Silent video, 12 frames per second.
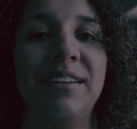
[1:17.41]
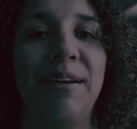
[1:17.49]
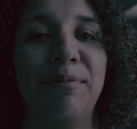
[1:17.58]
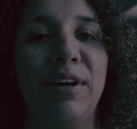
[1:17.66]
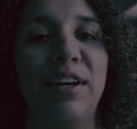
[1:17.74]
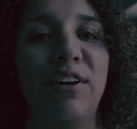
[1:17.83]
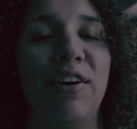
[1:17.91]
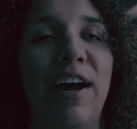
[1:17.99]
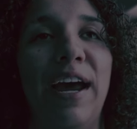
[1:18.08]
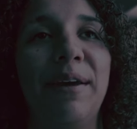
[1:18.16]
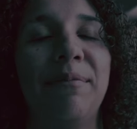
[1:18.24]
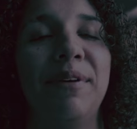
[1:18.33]
I'm gonna
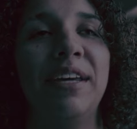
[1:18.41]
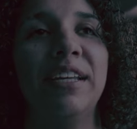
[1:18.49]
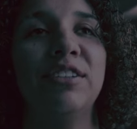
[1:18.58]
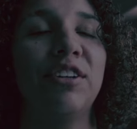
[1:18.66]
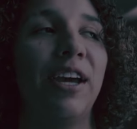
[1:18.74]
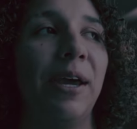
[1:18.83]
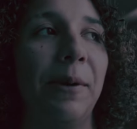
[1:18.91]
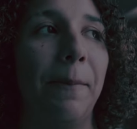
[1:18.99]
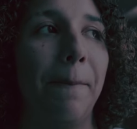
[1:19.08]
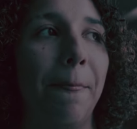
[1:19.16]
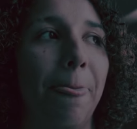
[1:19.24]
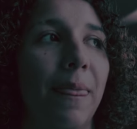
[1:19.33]
cry, but it's okay.
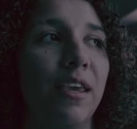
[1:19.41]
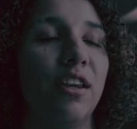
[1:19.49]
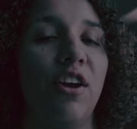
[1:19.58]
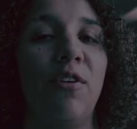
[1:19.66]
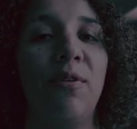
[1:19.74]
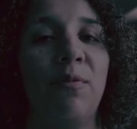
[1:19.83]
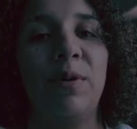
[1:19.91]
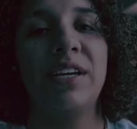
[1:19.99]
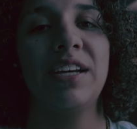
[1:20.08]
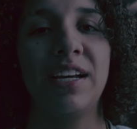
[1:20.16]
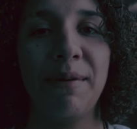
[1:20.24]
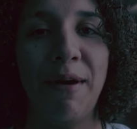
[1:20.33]
You know, we're
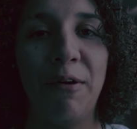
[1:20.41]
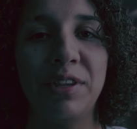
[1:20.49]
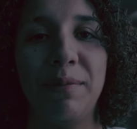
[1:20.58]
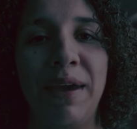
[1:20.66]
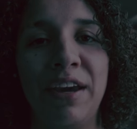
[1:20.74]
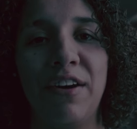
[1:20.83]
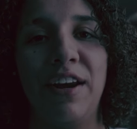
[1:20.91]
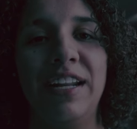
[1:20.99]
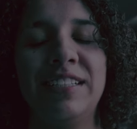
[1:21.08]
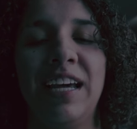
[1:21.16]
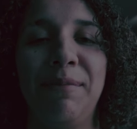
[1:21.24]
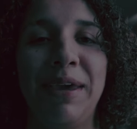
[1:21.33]
gonna come out with the banger and
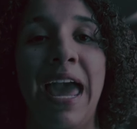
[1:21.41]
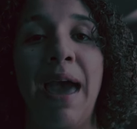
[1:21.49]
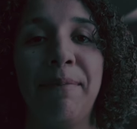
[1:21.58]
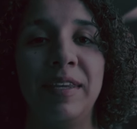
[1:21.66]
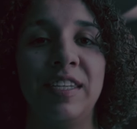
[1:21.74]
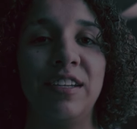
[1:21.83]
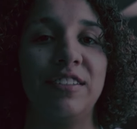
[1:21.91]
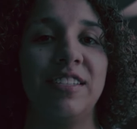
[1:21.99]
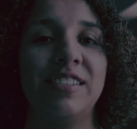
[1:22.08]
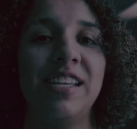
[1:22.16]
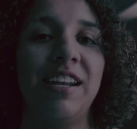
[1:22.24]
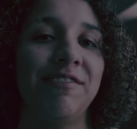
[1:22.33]
it's gonna be happy tears
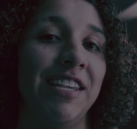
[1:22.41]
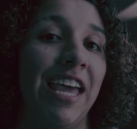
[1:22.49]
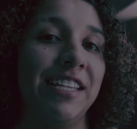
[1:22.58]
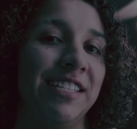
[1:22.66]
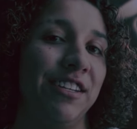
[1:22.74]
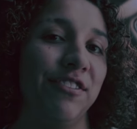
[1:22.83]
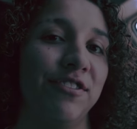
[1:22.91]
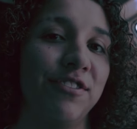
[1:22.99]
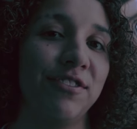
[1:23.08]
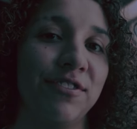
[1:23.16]
instead of sad tears.